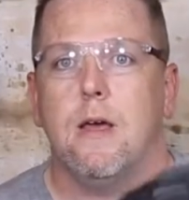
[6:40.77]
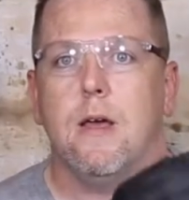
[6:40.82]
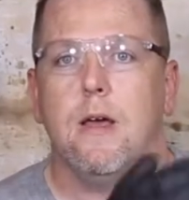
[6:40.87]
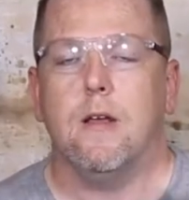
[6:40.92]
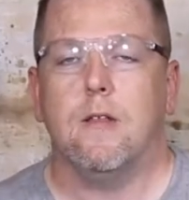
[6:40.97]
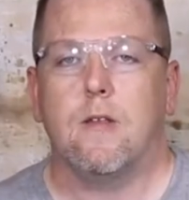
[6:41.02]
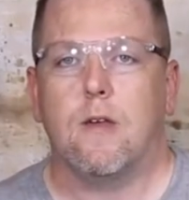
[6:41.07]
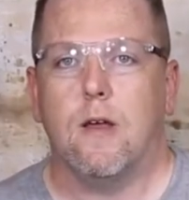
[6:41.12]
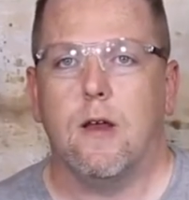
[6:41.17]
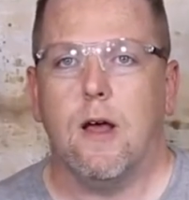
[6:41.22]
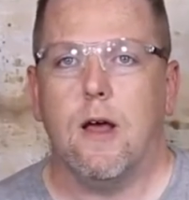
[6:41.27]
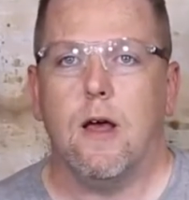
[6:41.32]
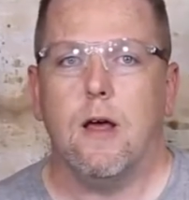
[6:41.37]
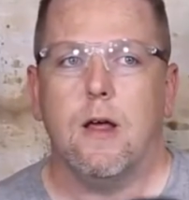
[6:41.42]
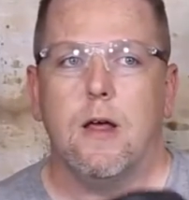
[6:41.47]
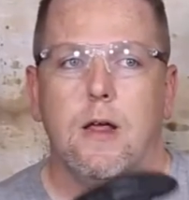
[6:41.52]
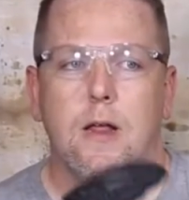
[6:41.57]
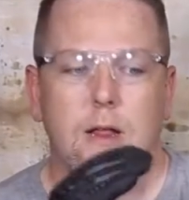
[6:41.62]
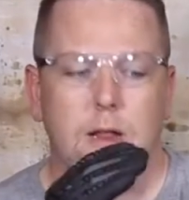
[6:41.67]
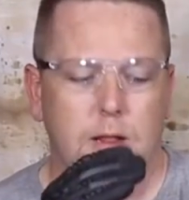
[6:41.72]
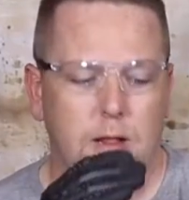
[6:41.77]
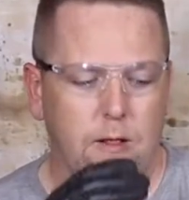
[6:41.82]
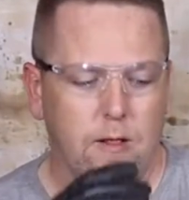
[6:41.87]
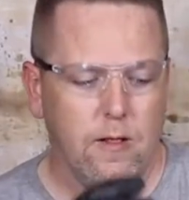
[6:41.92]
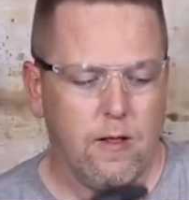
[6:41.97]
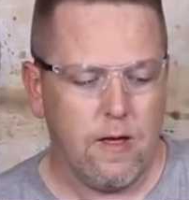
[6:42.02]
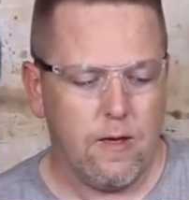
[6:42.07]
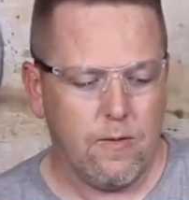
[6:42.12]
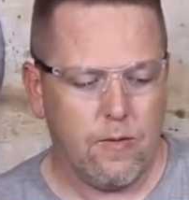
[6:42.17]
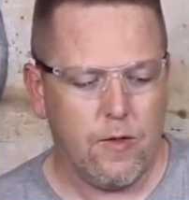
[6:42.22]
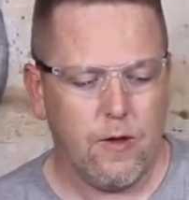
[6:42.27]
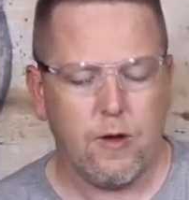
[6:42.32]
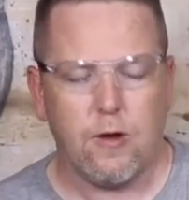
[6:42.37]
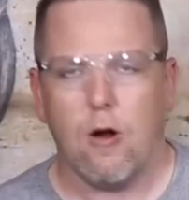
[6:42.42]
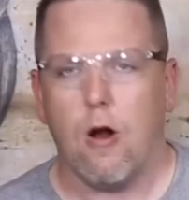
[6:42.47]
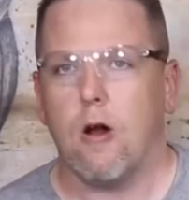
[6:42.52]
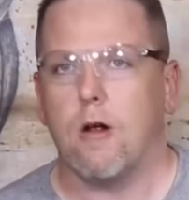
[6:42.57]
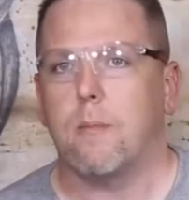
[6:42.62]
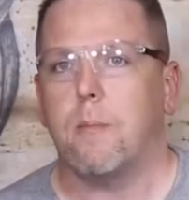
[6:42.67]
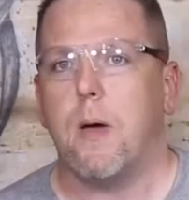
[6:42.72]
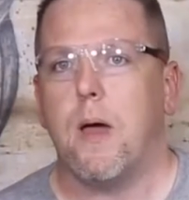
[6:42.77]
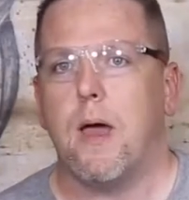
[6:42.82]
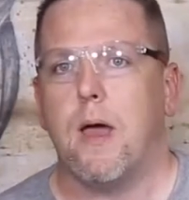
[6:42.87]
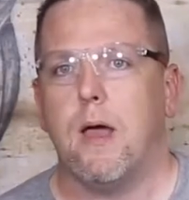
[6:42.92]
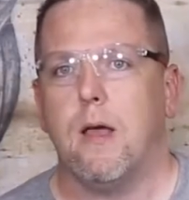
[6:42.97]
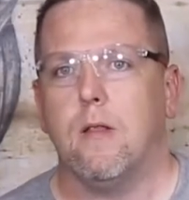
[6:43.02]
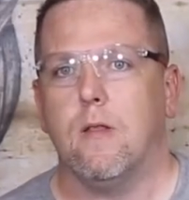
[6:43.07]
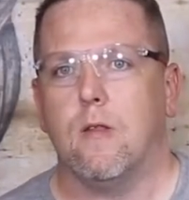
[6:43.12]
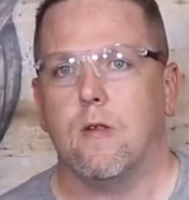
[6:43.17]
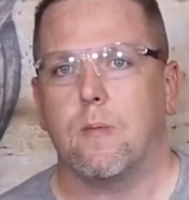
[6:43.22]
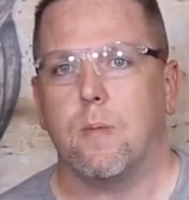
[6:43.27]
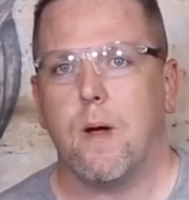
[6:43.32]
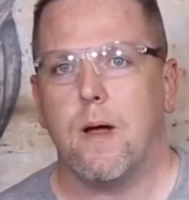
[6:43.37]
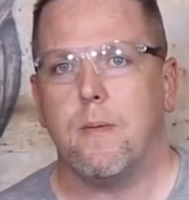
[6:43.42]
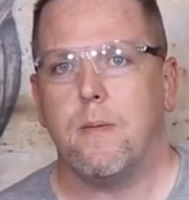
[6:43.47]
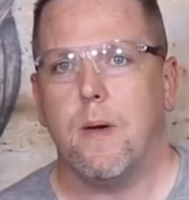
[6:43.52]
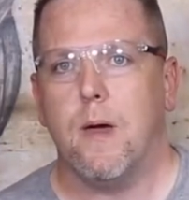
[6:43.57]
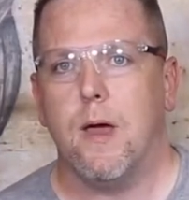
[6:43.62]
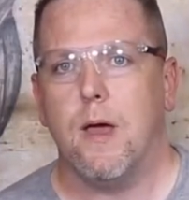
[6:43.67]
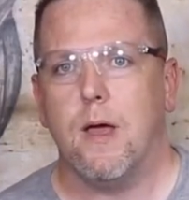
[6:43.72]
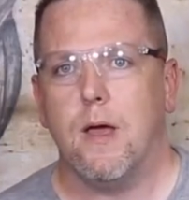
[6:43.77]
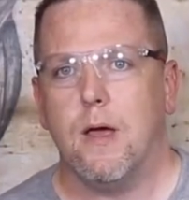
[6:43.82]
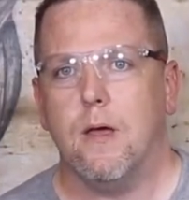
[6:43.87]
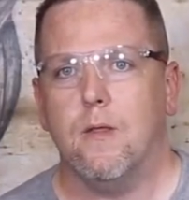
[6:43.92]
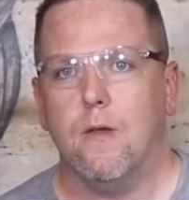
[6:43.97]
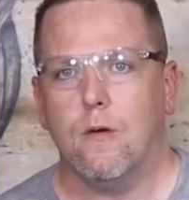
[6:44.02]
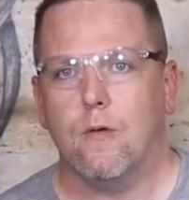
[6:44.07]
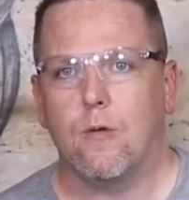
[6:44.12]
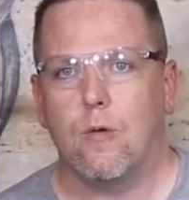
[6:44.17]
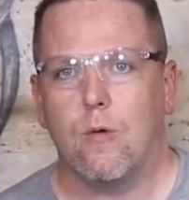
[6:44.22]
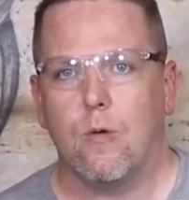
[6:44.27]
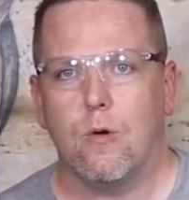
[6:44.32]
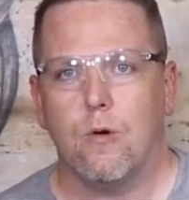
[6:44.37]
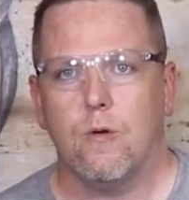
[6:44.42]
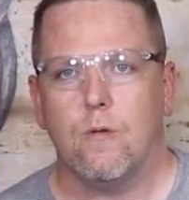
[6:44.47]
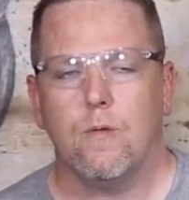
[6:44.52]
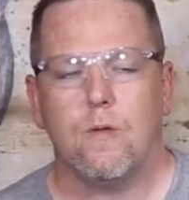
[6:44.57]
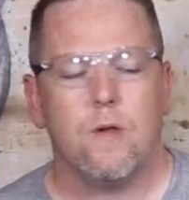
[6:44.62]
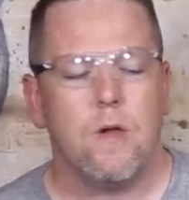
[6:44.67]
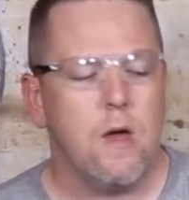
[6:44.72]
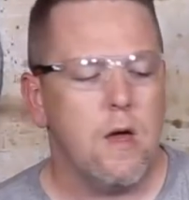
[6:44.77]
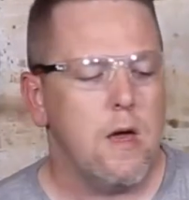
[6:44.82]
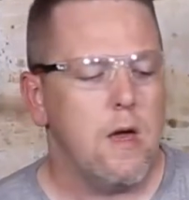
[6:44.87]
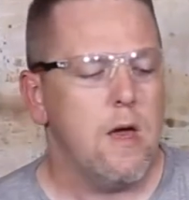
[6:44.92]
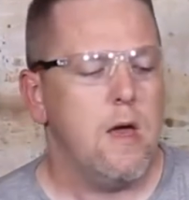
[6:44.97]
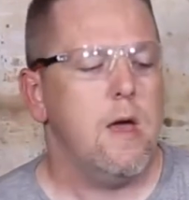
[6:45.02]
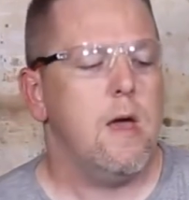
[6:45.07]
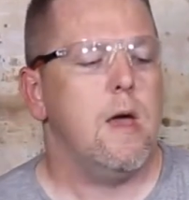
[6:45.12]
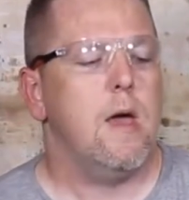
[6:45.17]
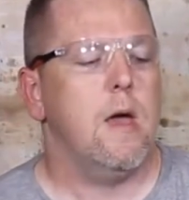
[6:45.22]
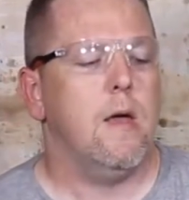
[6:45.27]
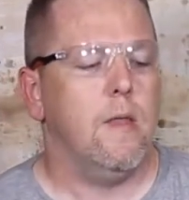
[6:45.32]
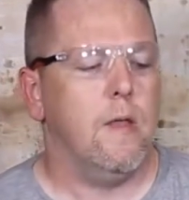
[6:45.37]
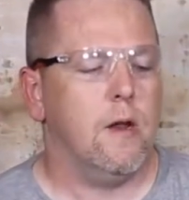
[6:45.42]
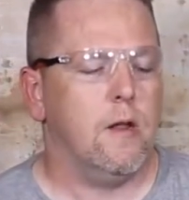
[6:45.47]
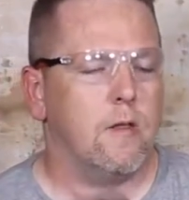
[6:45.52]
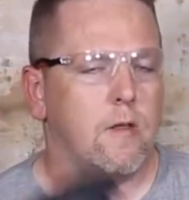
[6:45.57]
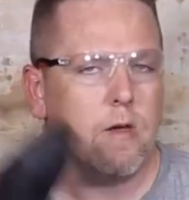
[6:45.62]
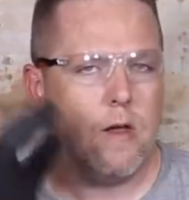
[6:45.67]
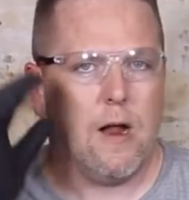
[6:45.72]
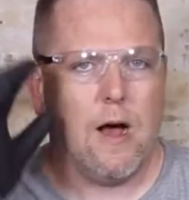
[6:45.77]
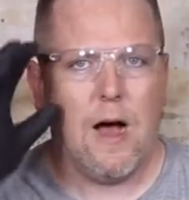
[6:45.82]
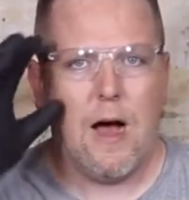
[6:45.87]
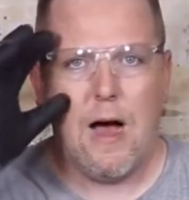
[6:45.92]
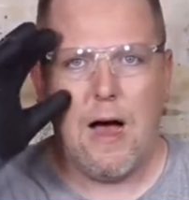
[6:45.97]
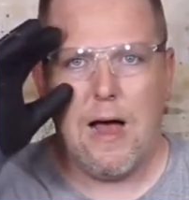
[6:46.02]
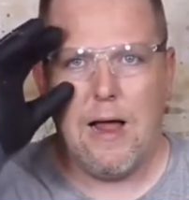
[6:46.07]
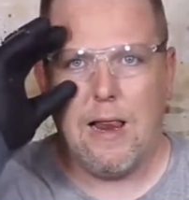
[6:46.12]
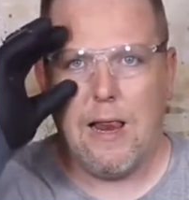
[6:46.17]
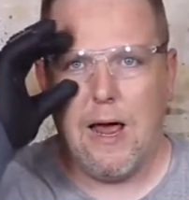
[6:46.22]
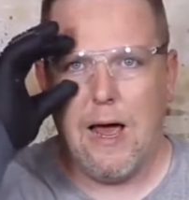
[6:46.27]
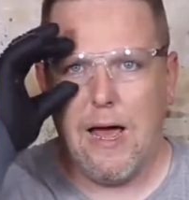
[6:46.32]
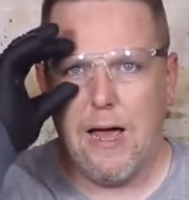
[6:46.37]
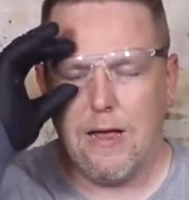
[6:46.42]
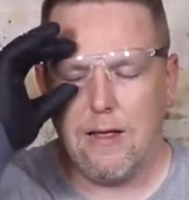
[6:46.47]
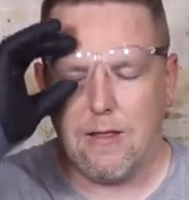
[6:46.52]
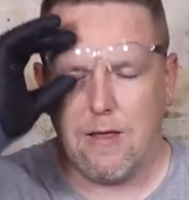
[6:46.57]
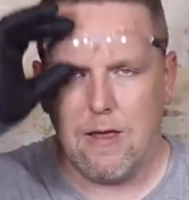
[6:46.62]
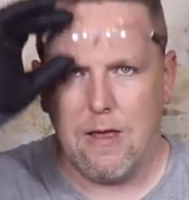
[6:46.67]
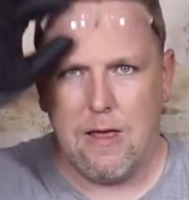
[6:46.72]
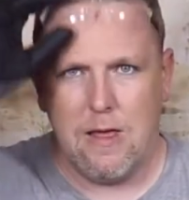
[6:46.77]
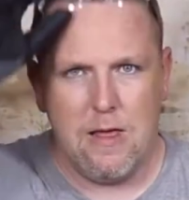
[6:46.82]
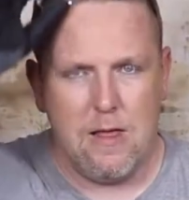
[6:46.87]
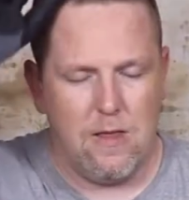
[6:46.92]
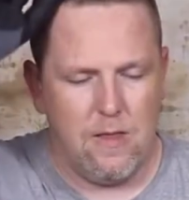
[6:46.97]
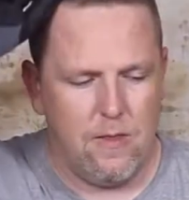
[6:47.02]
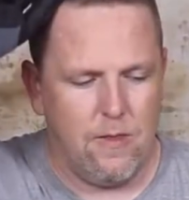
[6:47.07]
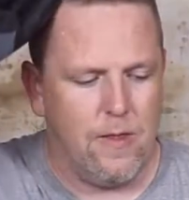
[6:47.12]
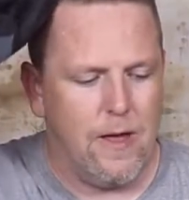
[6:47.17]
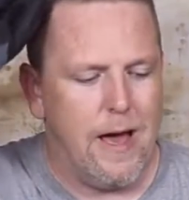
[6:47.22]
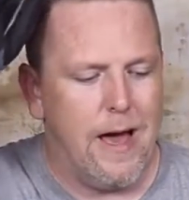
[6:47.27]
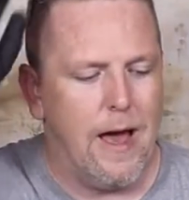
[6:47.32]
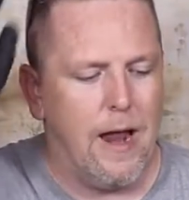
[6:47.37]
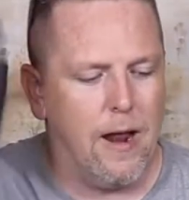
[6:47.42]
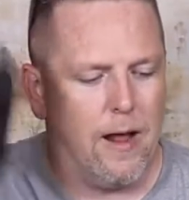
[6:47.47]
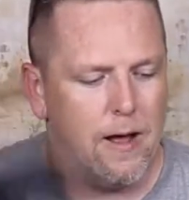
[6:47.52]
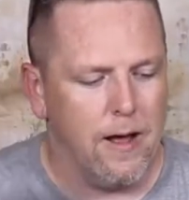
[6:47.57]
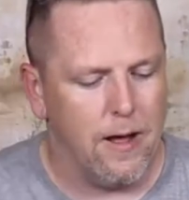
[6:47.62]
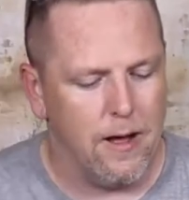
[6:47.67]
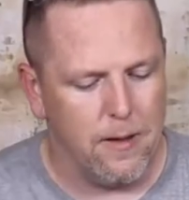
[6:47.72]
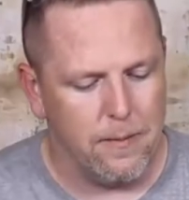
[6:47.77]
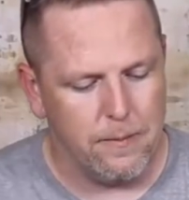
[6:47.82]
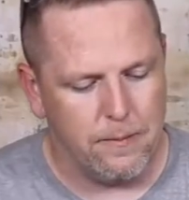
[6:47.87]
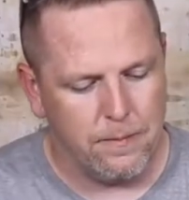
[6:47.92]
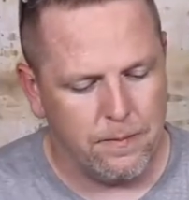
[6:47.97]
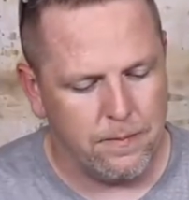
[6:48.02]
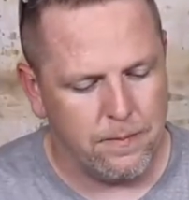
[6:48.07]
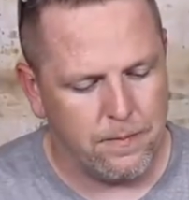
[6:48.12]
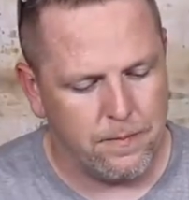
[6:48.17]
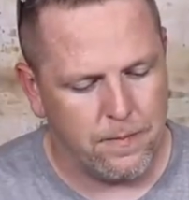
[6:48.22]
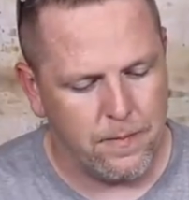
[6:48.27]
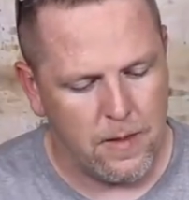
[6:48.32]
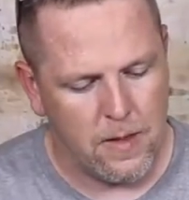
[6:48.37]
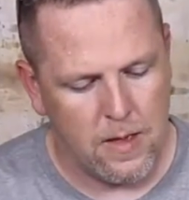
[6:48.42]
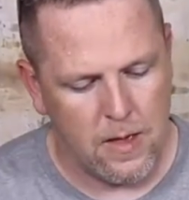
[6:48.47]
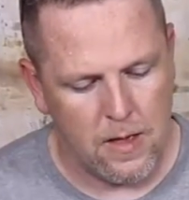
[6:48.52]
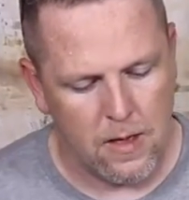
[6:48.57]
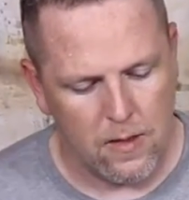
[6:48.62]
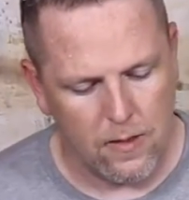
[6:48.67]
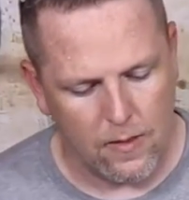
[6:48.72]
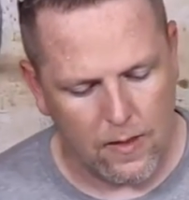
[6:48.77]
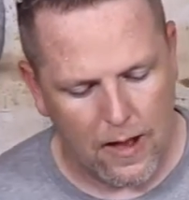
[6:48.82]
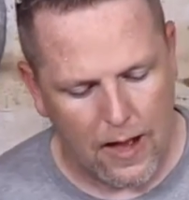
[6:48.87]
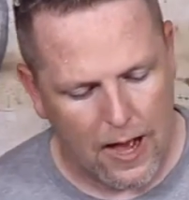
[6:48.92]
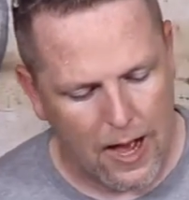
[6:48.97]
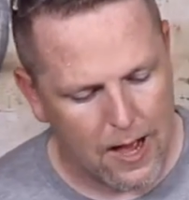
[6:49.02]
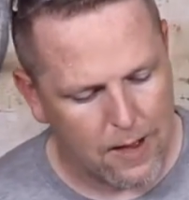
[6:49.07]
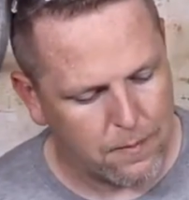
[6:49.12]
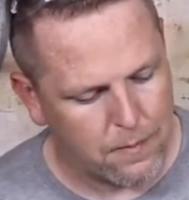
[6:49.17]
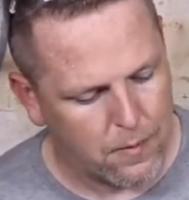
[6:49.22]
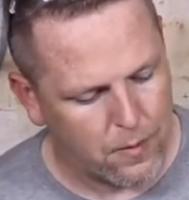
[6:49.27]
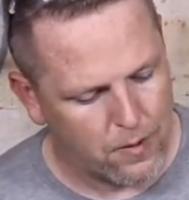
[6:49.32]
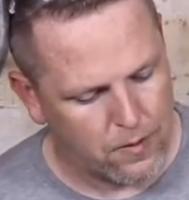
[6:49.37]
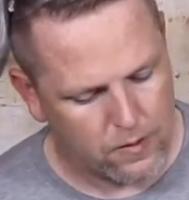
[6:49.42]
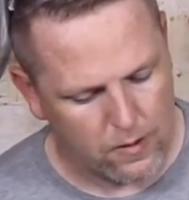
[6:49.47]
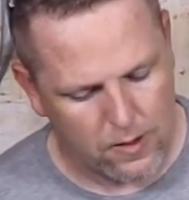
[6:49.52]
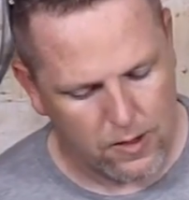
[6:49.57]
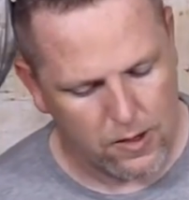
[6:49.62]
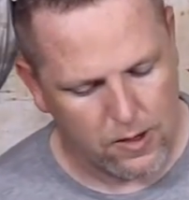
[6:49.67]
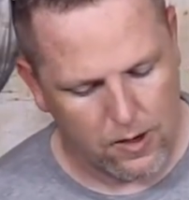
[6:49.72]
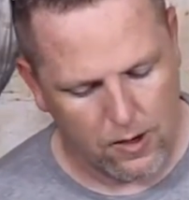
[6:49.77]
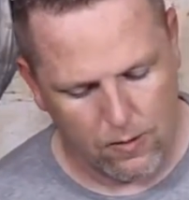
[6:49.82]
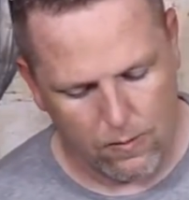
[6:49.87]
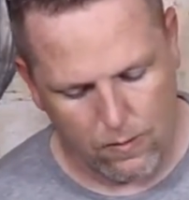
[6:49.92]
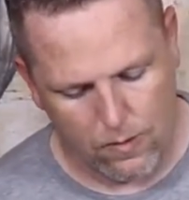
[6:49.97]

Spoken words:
It's gonna leave the dark paint, the spray paint, in those grooves, and then it's gonna highlight that the high points on here and